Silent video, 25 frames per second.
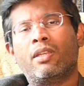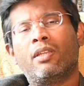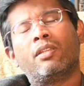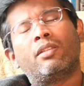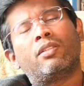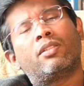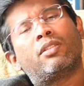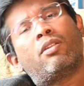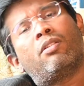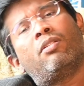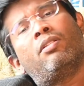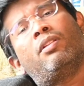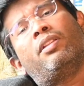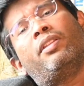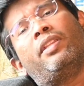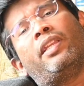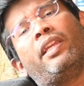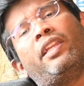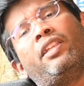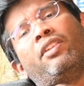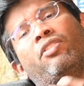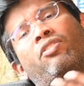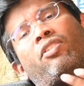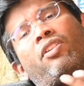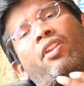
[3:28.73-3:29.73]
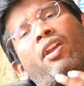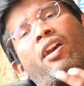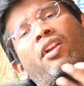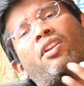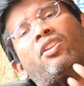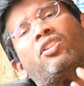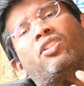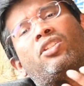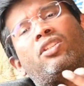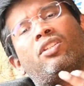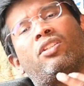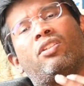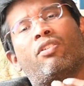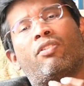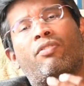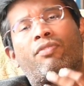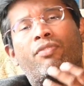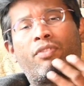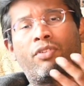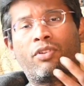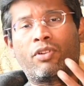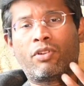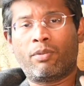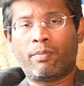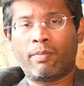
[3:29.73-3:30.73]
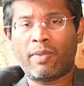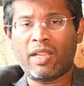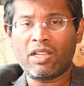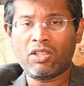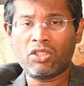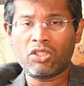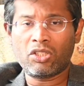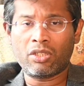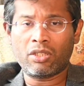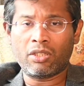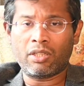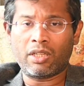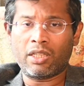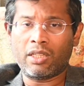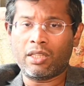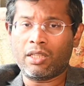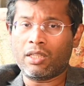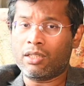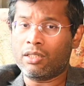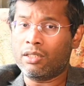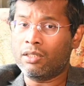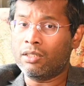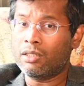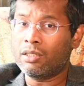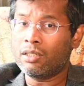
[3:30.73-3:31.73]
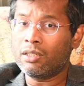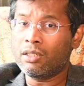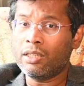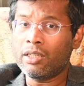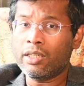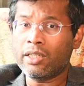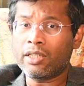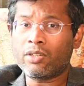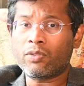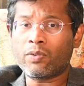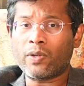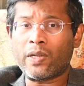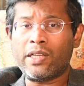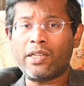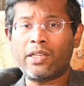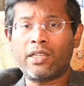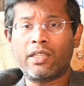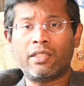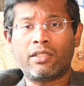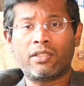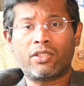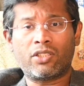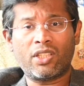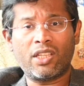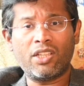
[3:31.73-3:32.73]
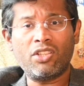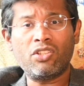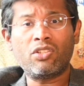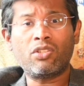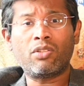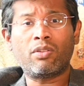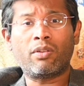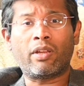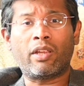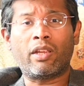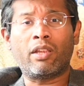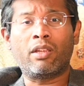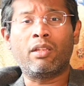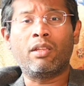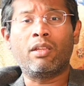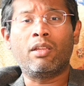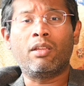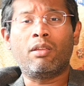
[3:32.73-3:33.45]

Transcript: So, the introduction of automation in the early 20th century